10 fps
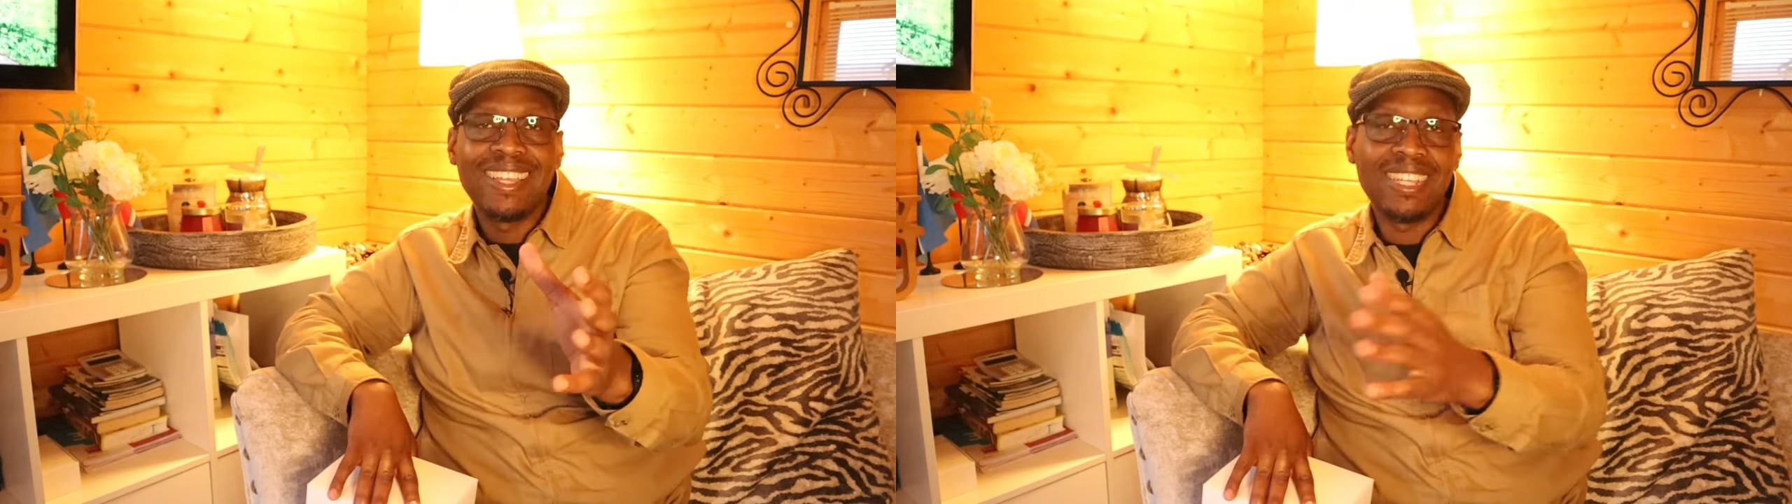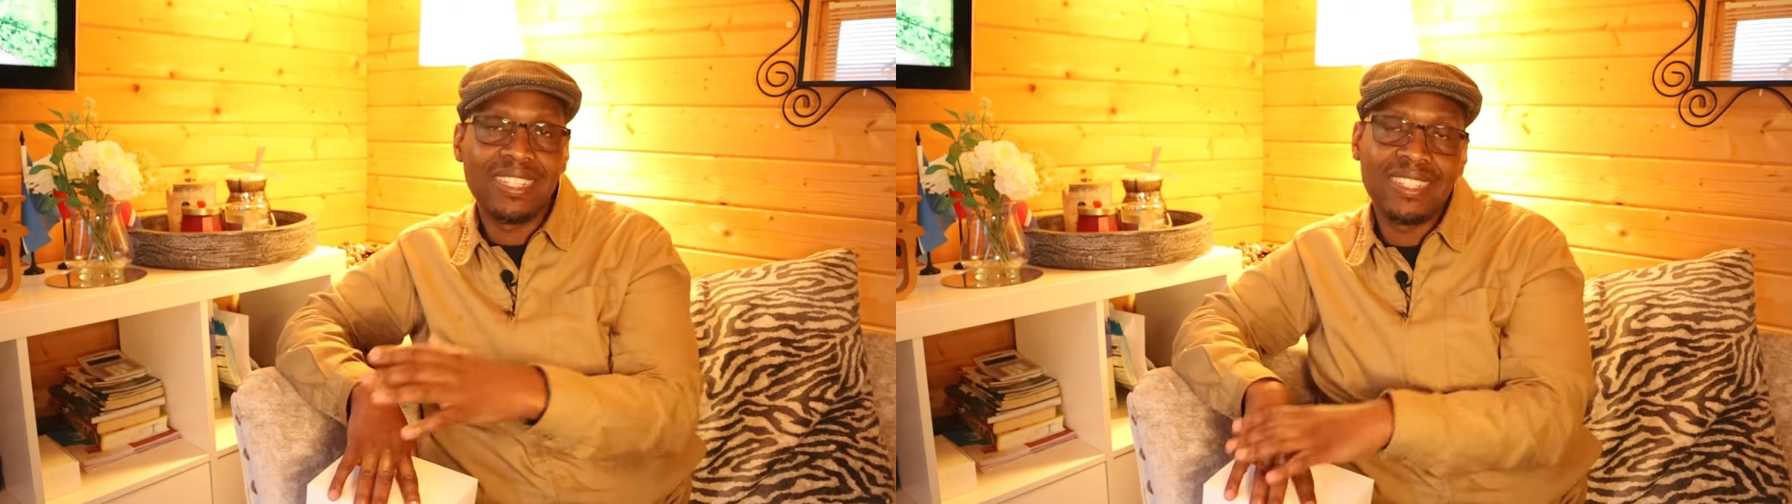
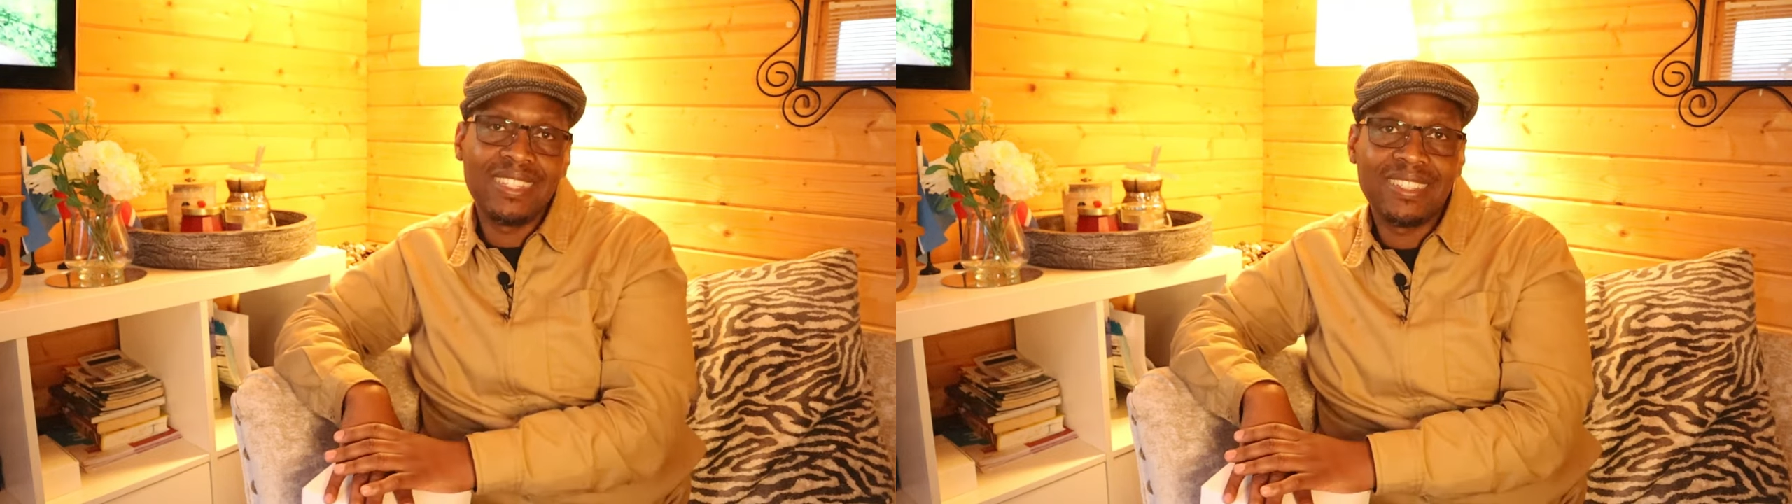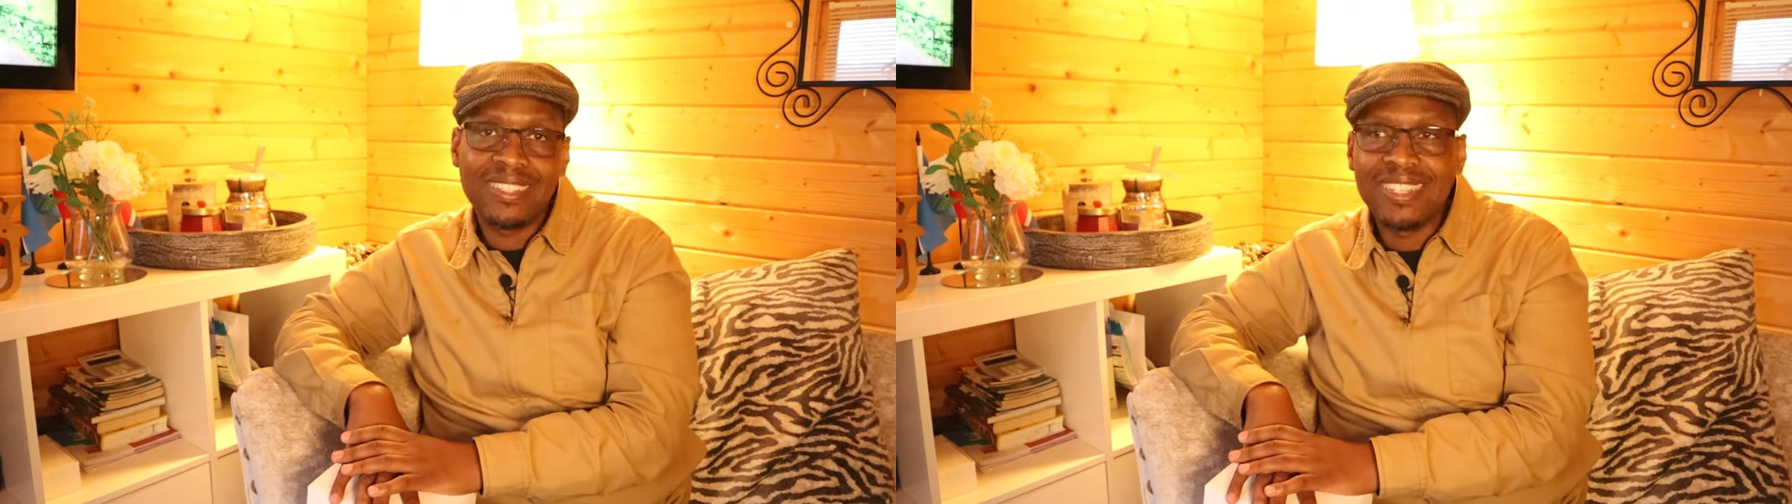
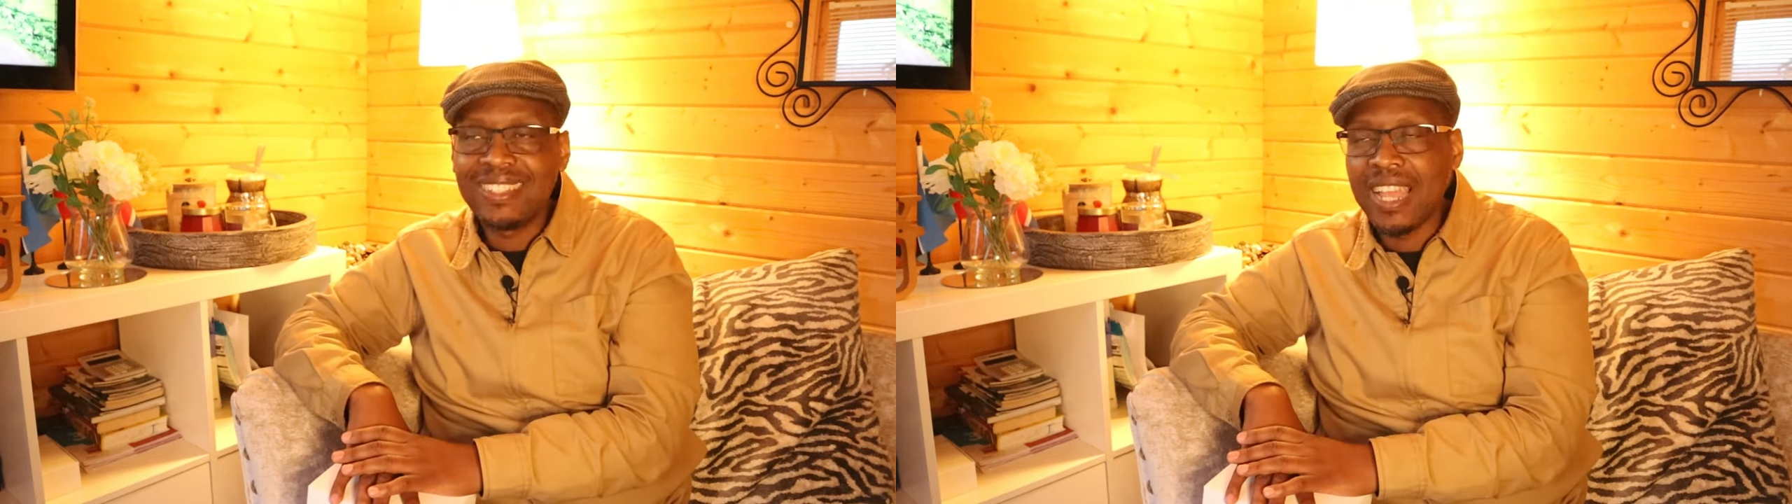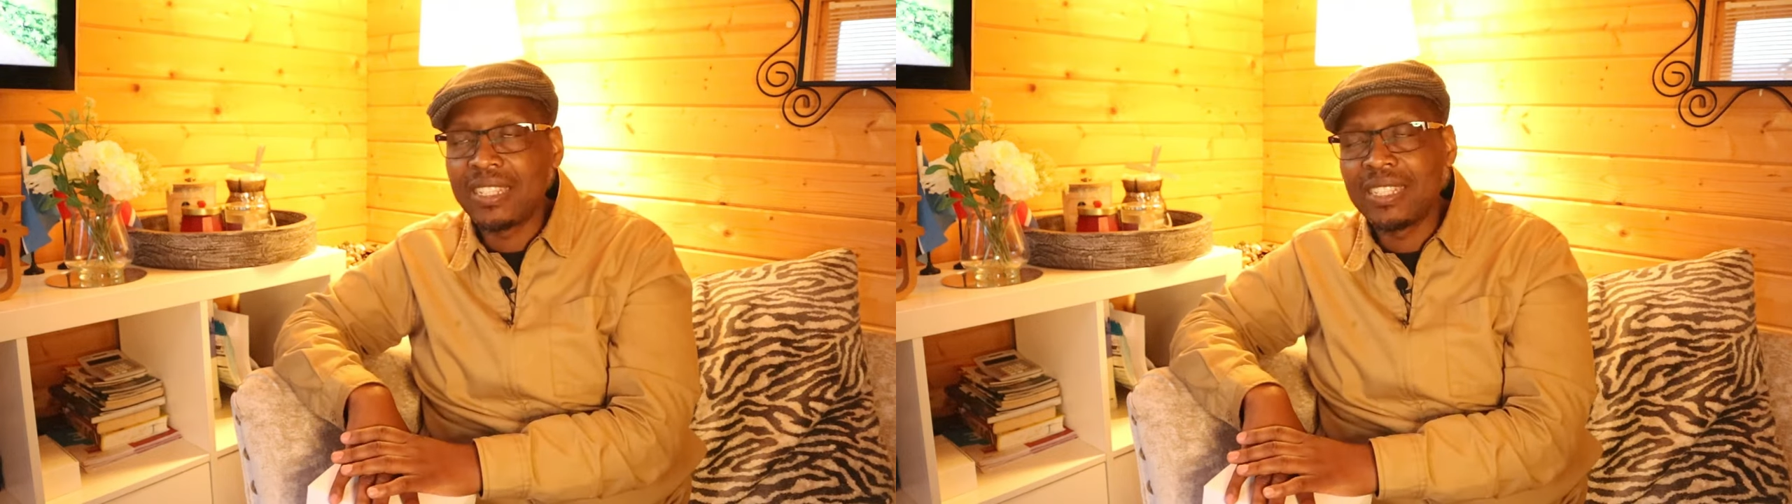
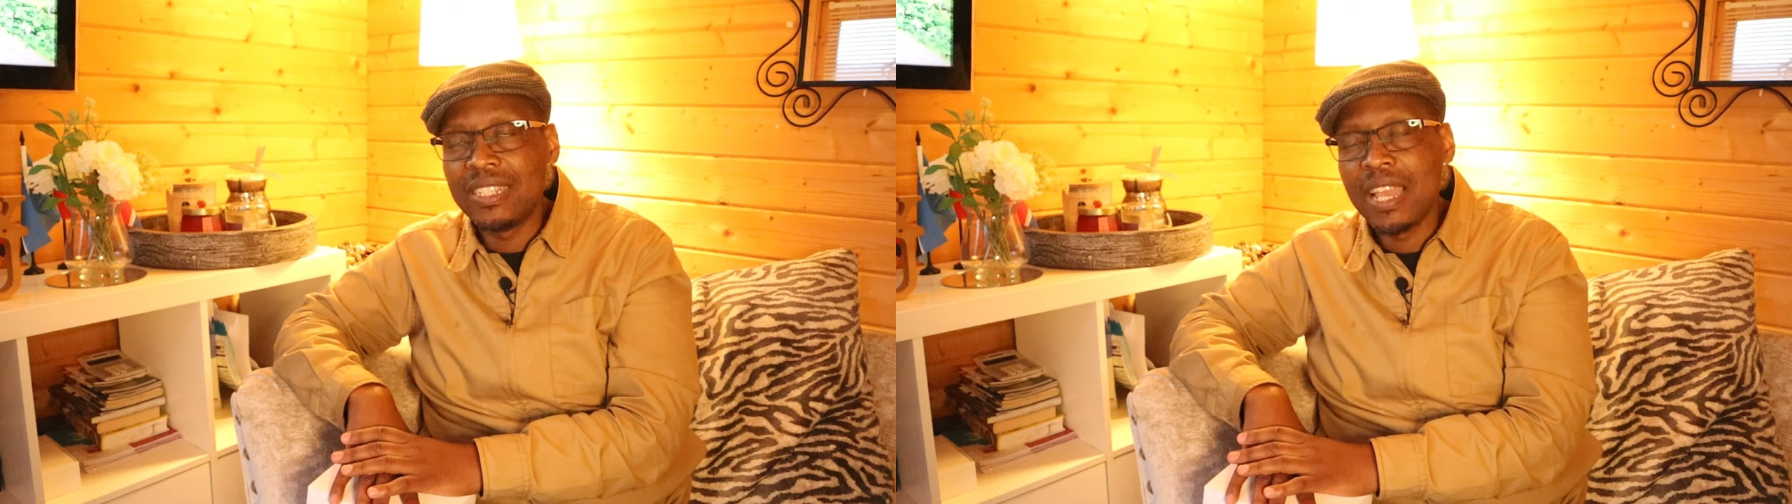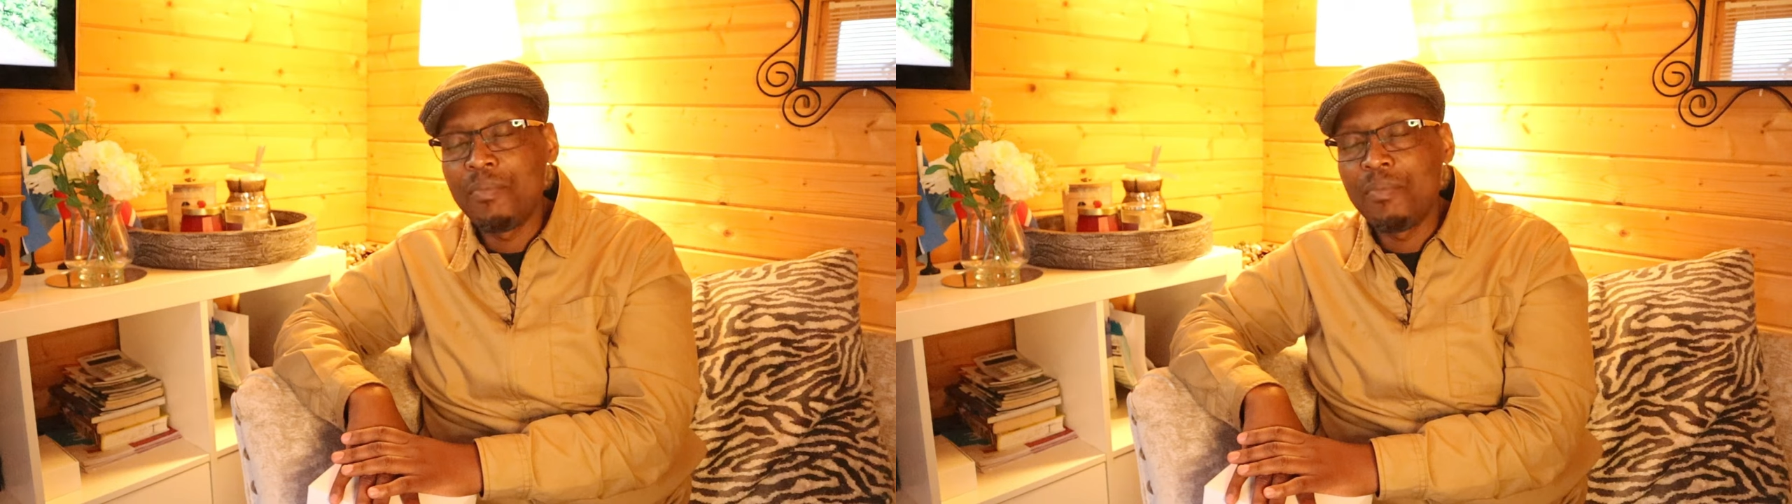It's actually